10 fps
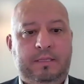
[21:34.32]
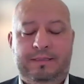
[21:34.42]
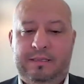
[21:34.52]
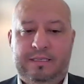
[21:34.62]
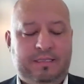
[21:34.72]

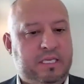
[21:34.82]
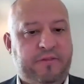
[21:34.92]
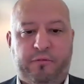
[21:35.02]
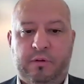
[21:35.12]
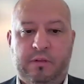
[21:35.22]
it, it's
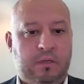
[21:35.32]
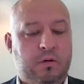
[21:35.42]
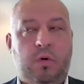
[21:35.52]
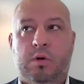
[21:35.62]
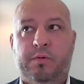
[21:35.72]
different than
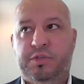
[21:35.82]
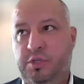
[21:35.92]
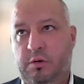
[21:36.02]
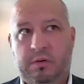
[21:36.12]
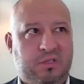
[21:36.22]
auto
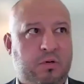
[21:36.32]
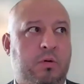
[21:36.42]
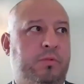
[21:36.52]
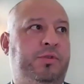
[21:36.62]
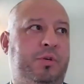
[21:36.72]
insurance.
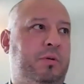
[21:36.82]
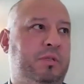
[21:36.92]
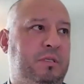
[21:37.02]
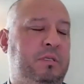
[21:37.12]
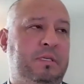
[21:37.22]
Auto
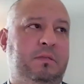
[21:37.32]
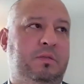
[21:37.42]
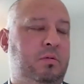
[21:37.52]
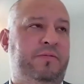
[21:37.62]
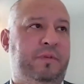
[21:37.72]
insurance is
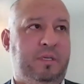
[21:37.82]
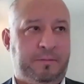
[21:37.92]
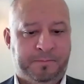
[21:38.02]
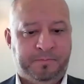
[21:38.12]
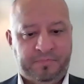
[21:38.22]
sort of
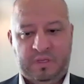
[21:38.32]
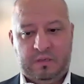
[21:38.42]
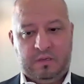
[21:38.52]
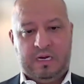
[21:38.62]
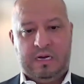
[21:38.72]
the
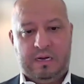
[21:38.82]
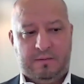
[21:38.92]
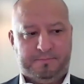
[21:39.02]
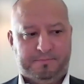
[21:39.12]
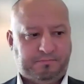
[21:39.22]

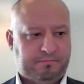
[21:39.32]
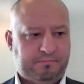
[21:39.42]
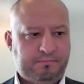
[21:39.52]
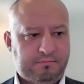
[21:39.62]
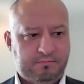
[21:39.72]
um,
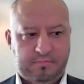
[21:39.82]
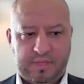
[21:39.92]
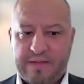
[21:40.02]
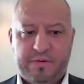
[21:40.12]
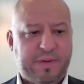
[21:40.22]

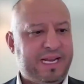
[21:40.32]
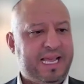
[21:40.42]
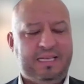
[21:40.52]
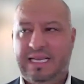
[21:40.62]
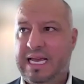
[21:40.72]
everybody
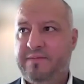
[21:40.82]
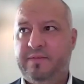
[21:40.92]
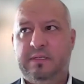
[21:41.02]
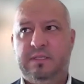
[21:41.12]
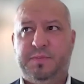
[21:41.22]
has to
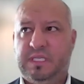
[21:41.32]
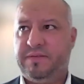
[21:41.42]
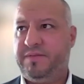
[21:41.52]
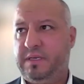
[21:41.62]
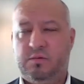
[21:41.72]
have a
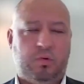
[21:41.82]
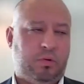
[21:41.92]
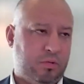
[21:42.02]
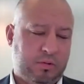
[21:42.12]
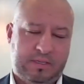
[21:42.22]
specific
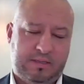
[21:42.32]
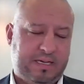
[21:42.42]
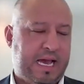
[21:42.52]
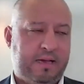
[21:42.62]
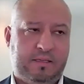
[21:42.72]
or or
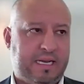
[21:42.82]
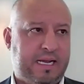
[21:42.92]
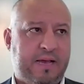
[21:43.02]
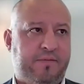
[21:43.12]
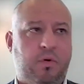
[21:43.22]
they have they
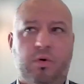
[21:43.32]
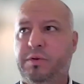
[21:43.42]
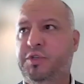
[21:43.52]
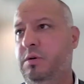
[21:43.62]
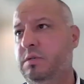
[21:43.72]
gotta have auto
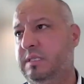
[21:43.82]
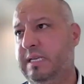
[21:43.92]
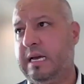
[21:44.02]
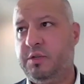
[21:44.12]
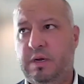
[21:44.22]
insurance, but
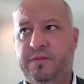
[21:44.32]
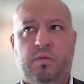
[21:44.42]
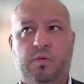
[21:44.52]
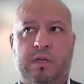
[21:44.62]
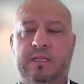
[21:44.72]
they gotta drive
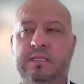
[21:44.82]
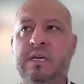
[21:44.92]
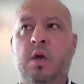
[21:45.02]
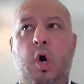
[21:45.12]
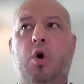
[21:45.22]
to work. And this
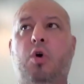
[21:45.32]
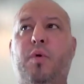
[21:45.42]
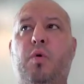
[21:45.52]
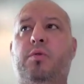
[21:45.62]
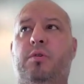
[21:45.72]

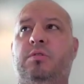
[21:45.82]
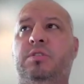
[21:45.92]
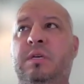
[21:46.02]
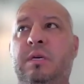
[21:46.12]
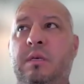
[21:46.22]
homeowners